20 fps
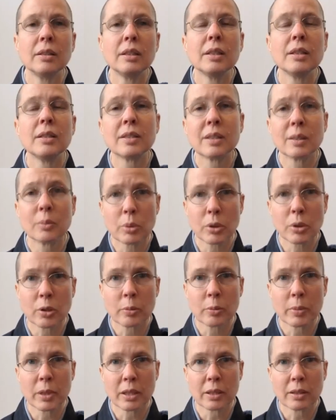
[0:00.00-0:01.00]
is
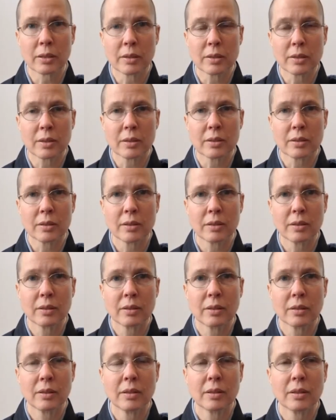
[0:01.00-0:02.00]
impermanent,
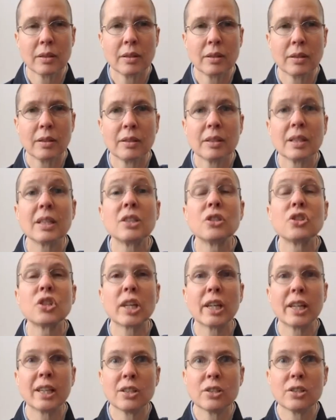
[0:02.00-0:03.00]
that it
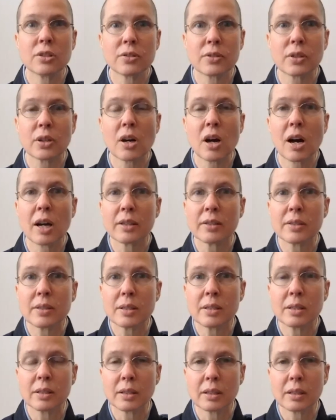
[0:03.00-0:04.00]
changes
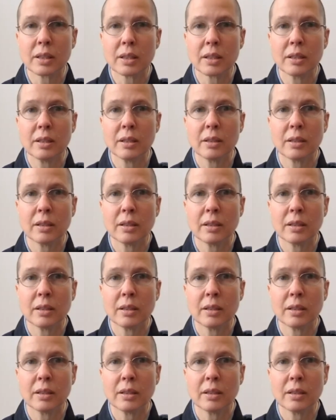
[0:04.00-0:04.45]
constantly,